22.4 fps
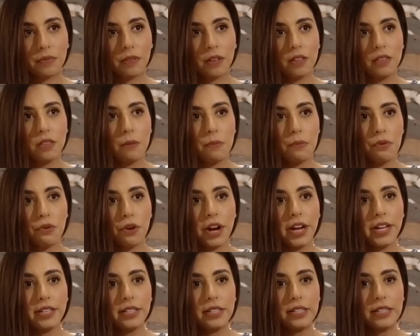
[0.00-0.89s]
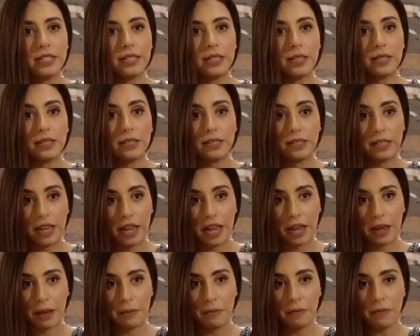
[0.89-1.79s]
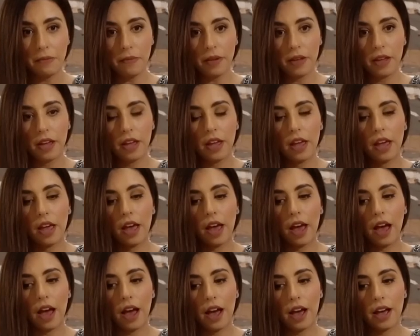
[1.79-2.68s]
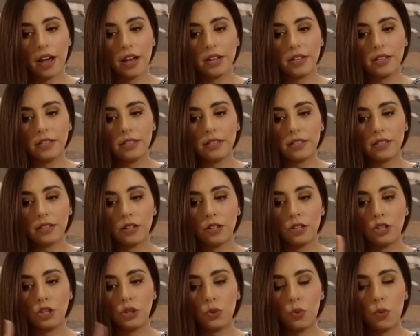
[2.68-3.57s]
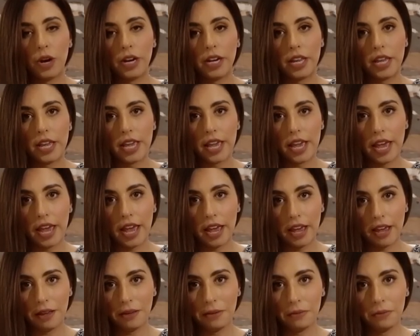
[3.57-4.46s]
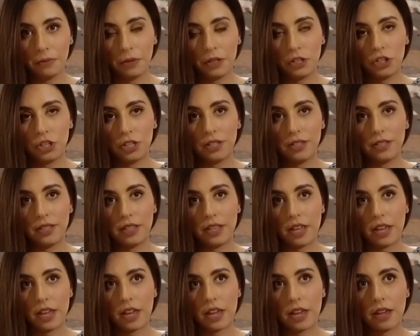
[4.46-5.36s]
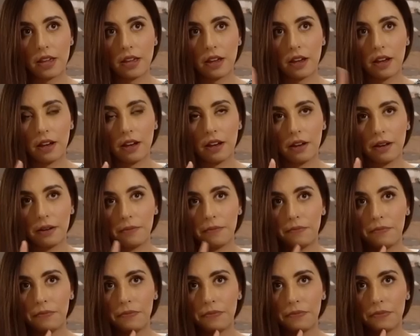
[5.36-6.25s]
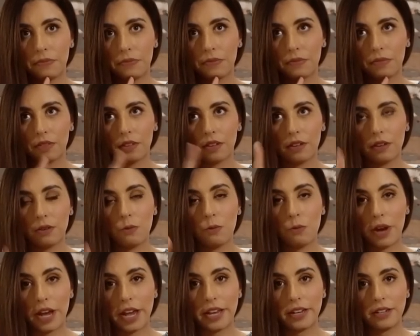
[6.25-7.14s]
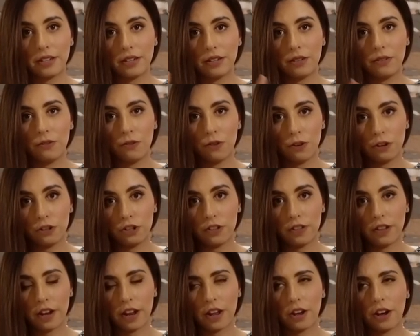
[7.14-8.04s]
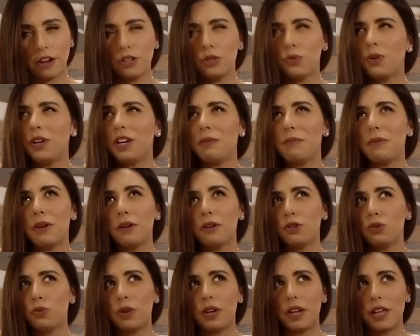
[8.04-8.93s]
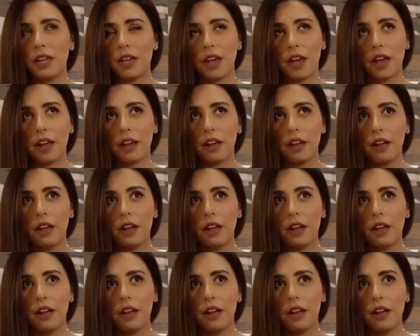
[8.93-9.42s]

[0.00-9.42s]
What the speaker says: The price is the same as 20k, which is the white version that I got. 20b or 20k.